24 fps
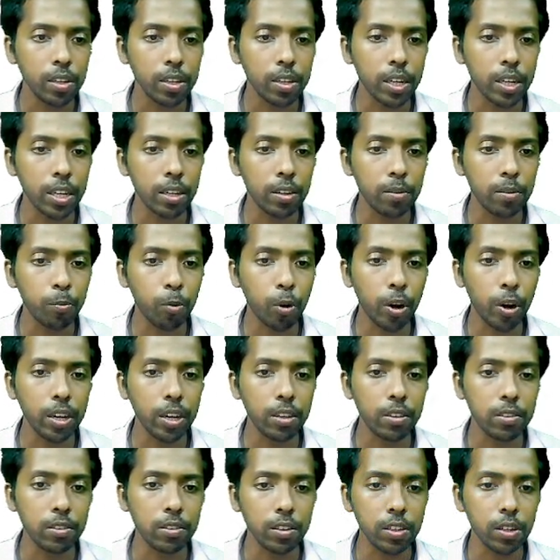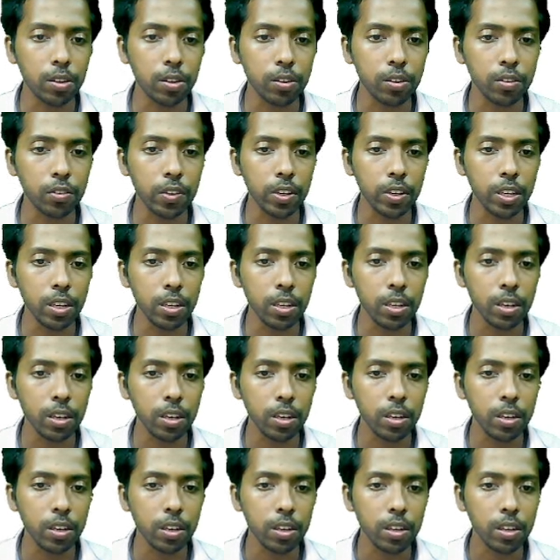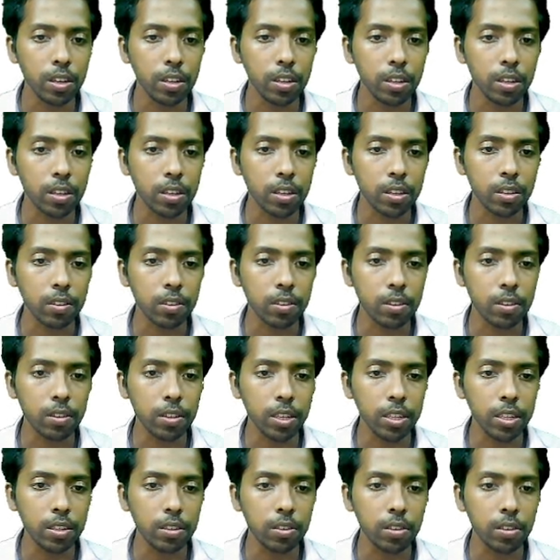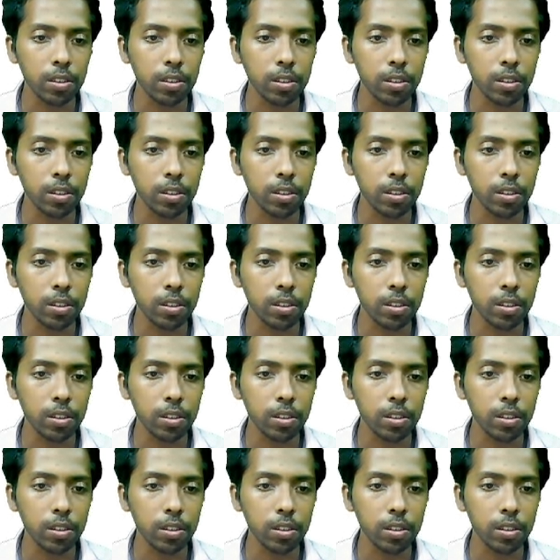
then 0.03. This is it.